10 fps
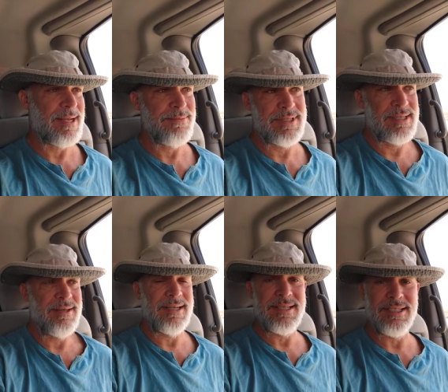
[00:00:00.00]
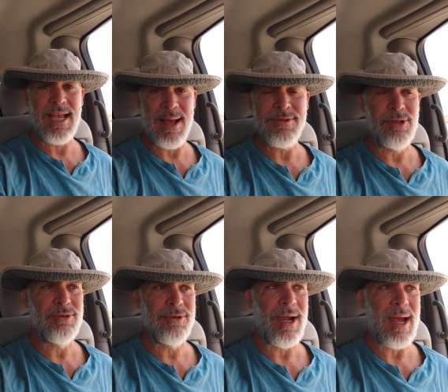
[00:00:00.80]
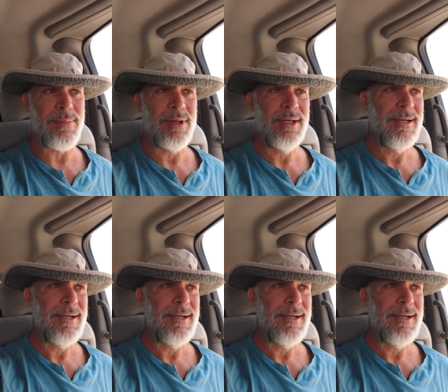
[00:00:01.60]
I'm serious. It's absolute crap.